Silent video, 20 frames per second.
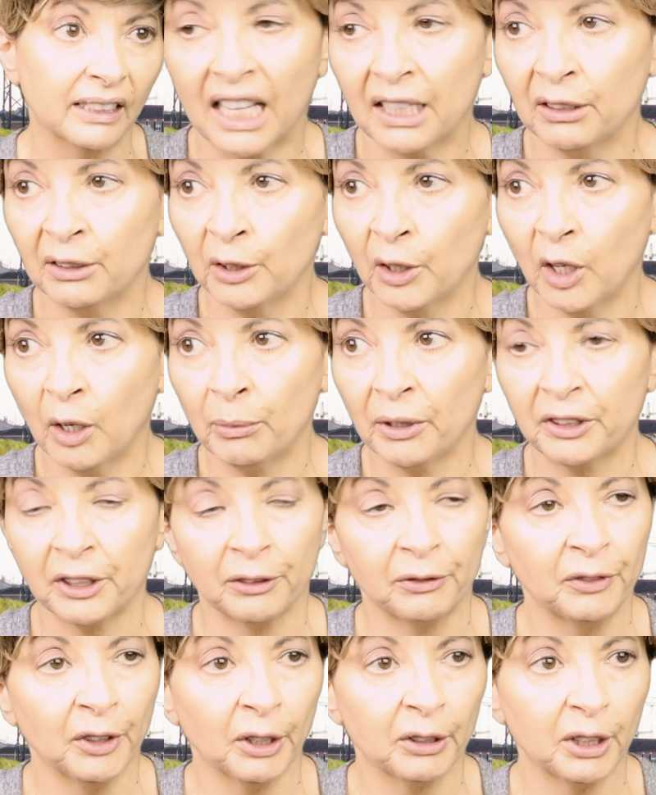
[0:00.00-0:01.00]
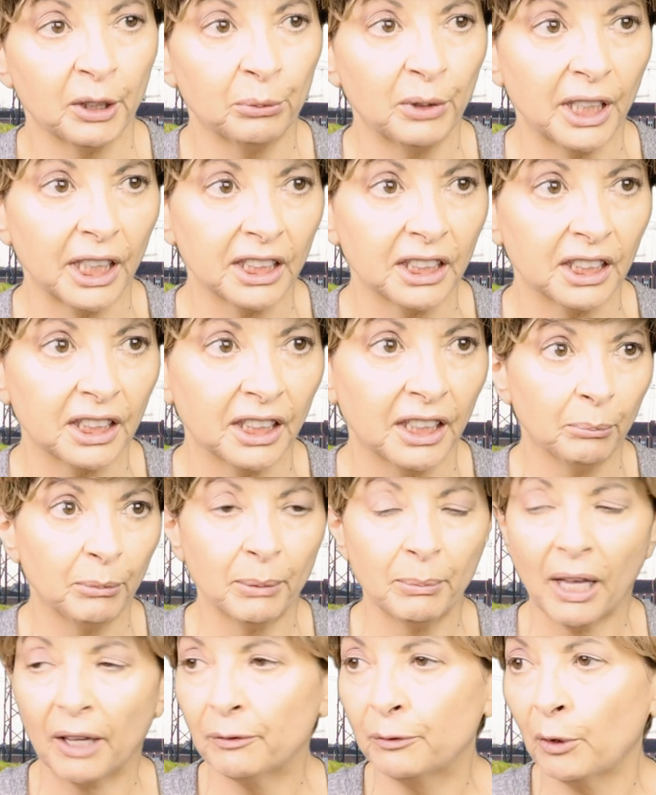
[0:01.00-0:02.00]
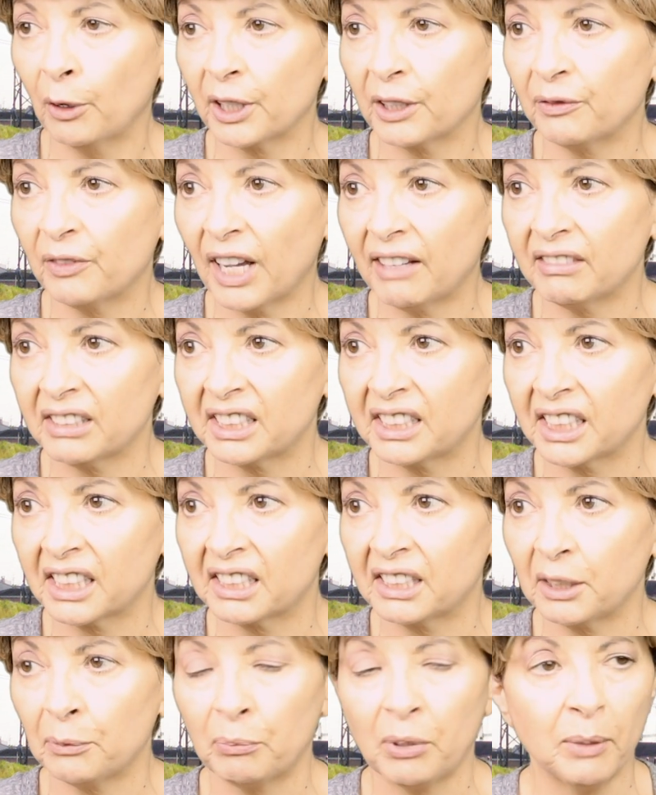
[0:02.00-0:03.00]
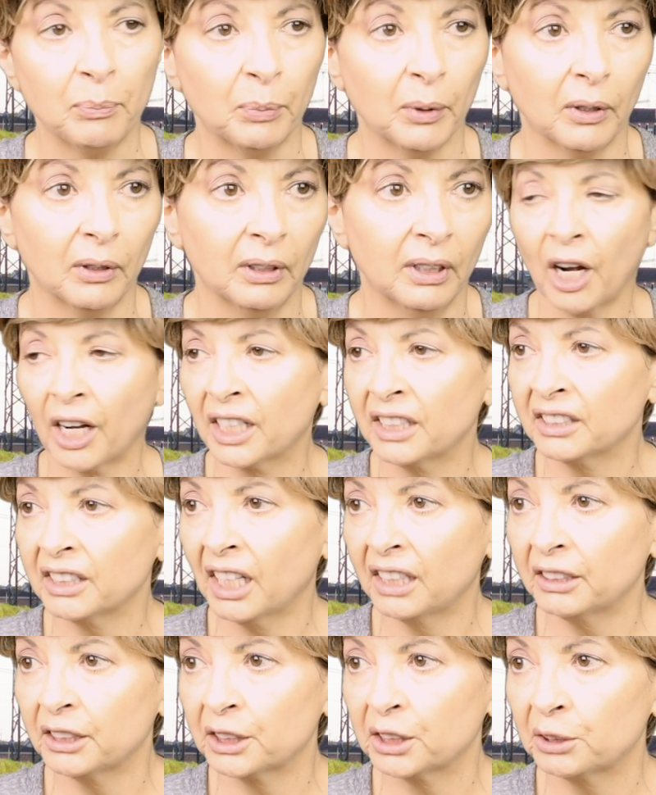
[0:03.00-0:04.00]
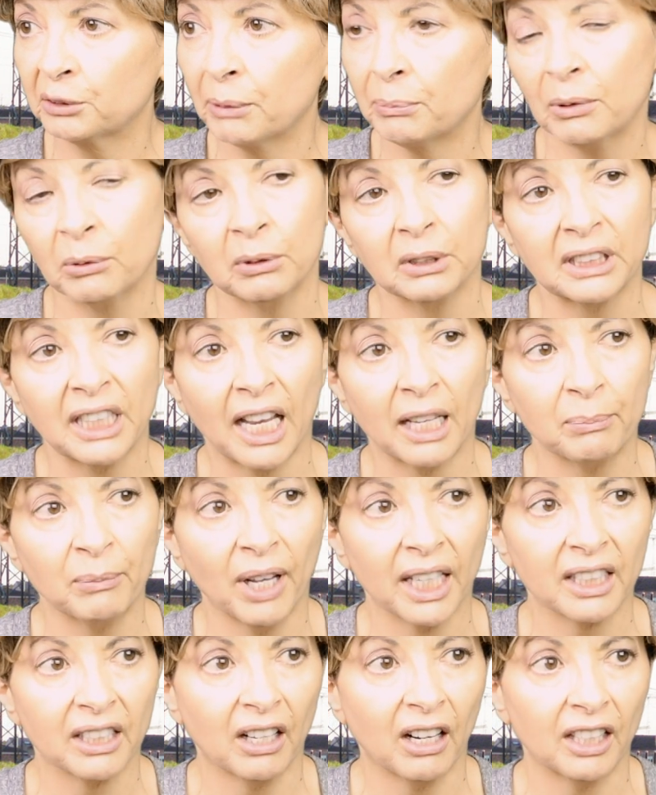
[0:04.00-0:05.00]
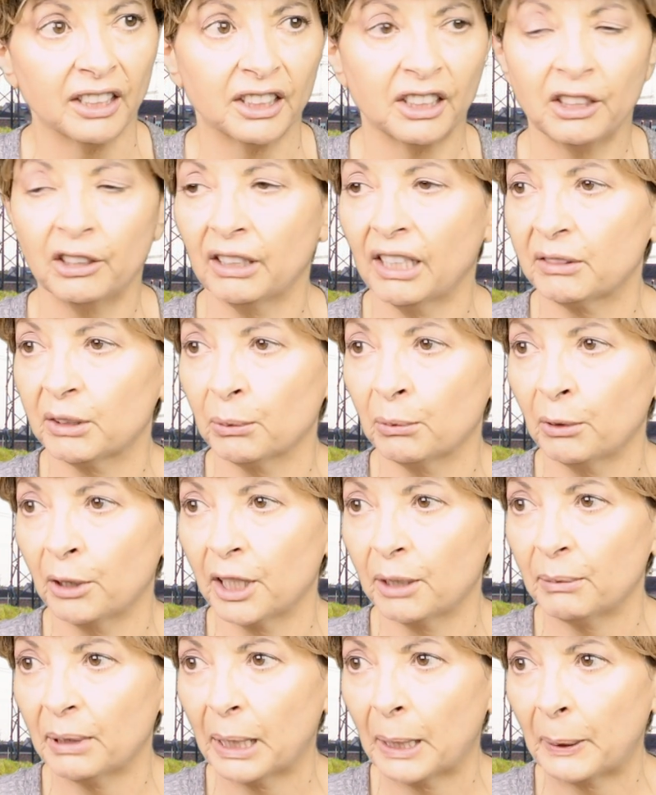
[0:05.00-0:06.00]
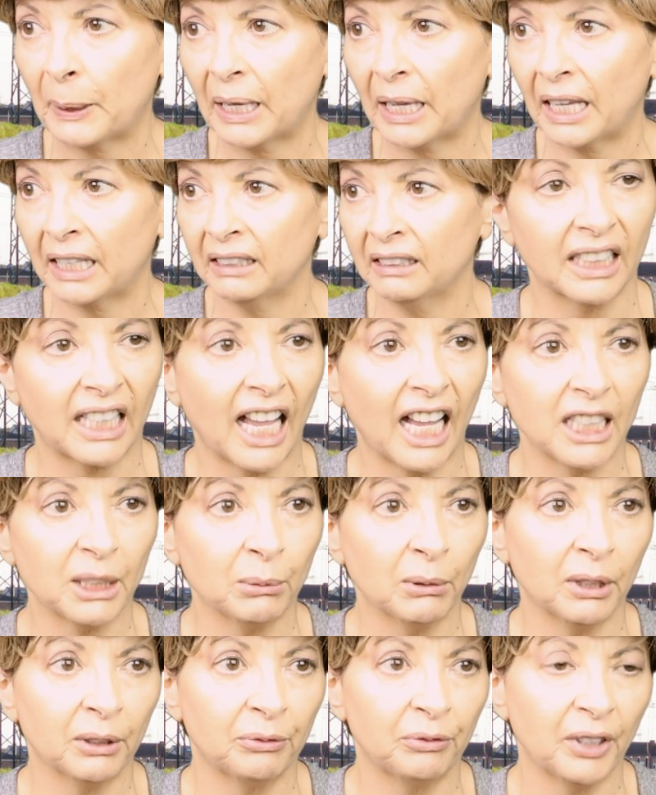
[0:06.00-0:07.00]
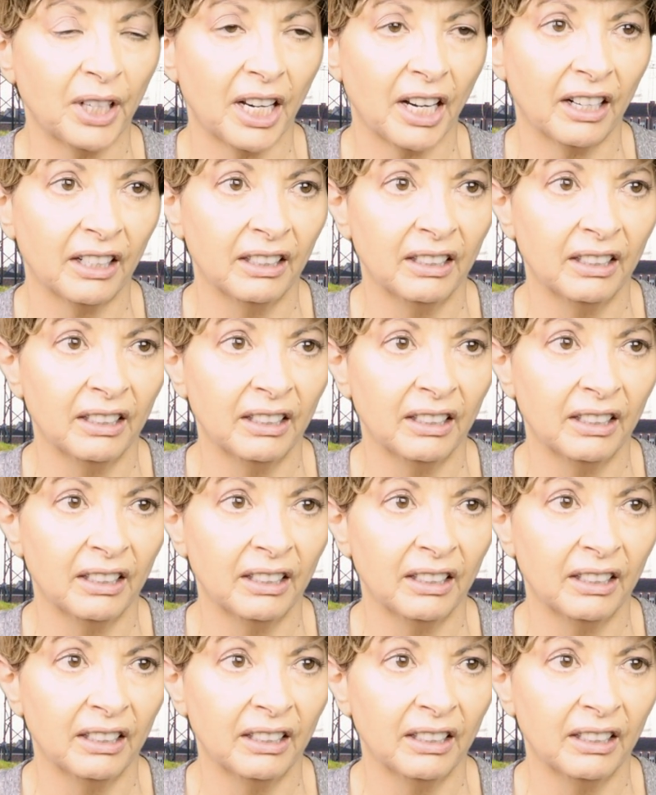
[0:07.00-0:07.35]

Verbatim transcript: I don't know them, but they're filthy rich. It'll be about 45 to 60 people. Parking's on the street, but we'll take my car, so you don't have to worry about that. It's a casual affair.